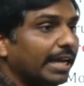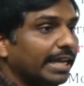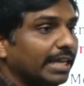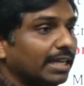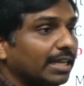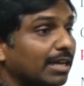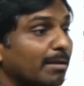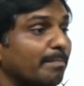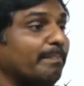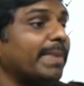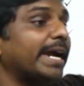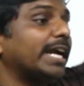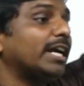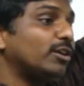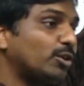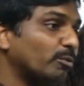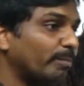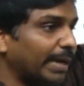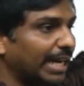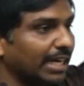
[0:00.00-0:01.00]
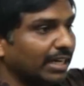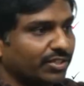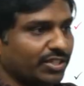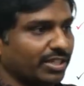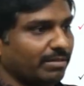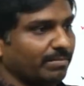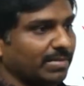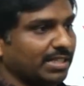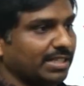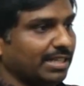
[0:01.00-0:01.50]
compared to ballistic
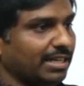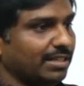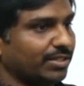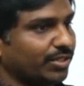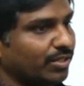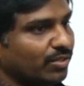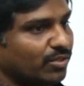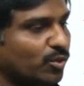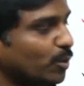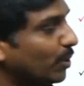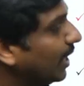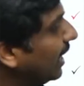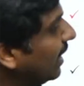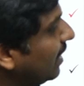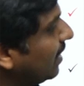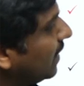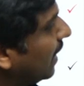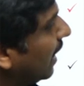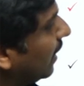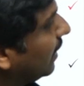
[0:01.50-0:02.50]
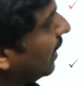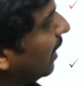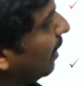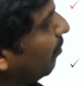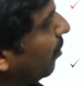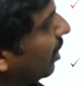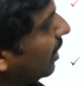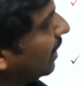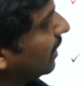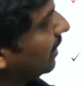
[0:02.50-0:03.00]
missiles. So that is another
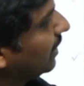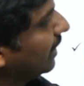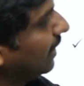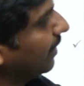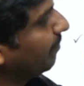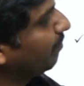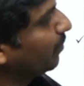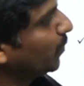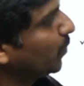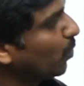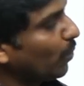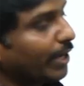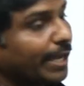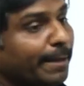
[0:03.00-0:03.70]
important thing. Okay.